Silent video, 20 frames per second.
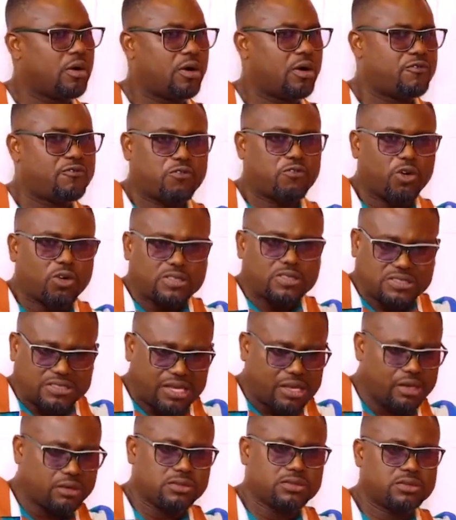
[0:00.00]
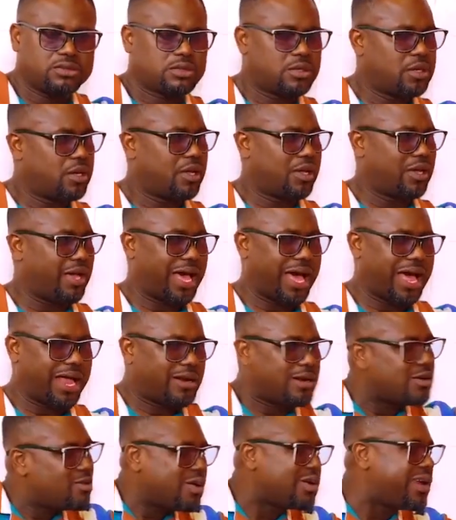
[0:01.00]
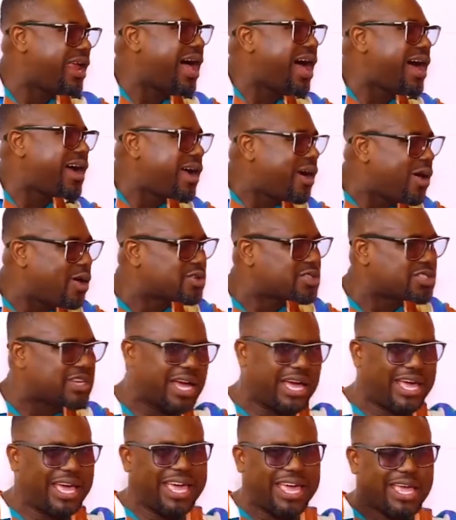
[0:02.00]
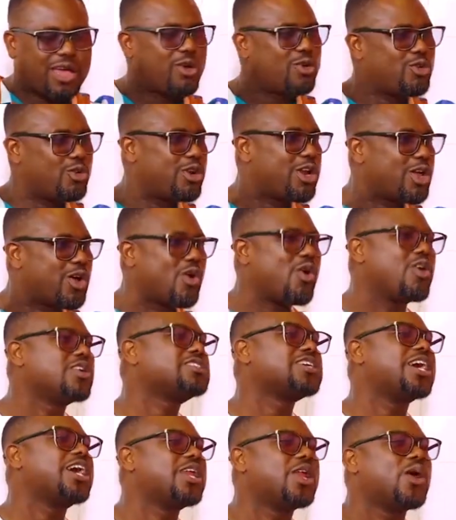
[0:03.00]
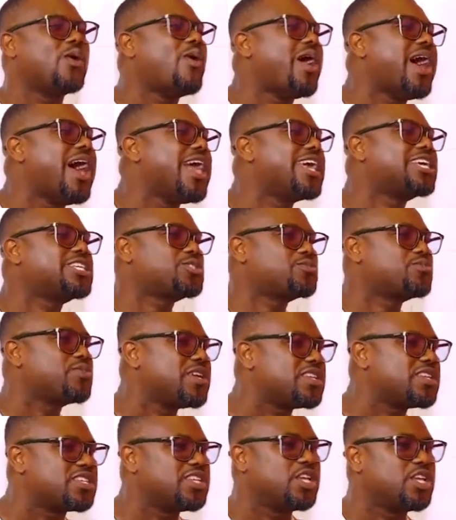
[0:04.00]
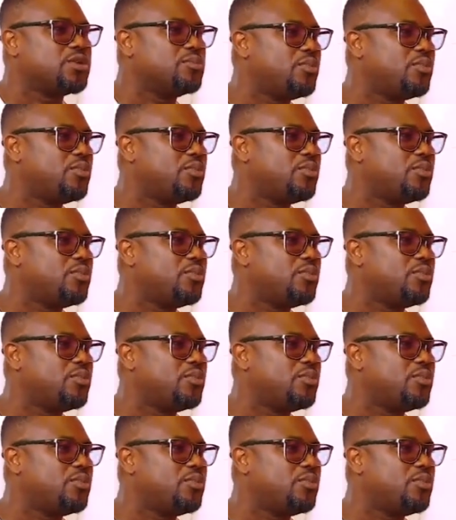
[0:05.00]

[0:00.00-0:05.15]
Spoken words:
or folk tales mm-hmm. are not our culture. A or non culture, and why express it